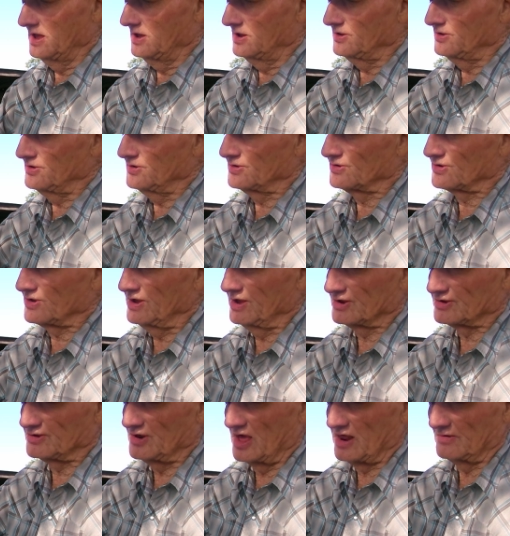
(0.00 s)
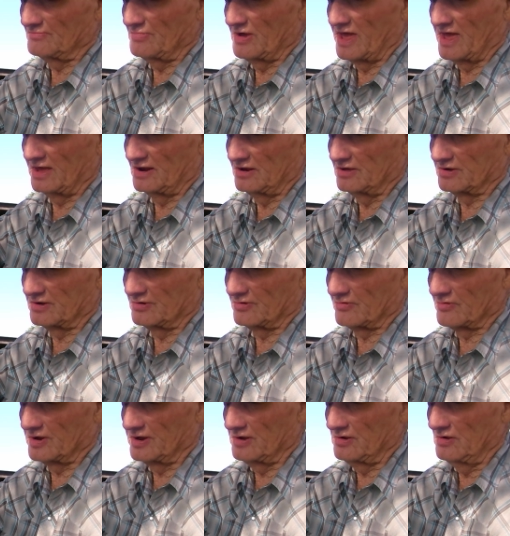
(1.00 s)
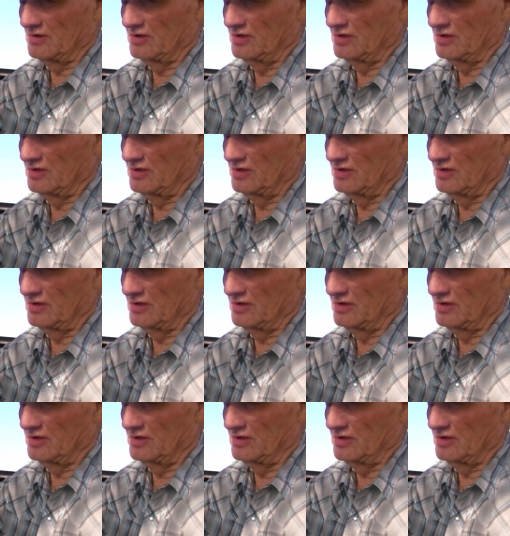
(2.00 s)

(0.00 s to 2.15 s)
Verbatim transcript: You can see it's not a bad looking reel,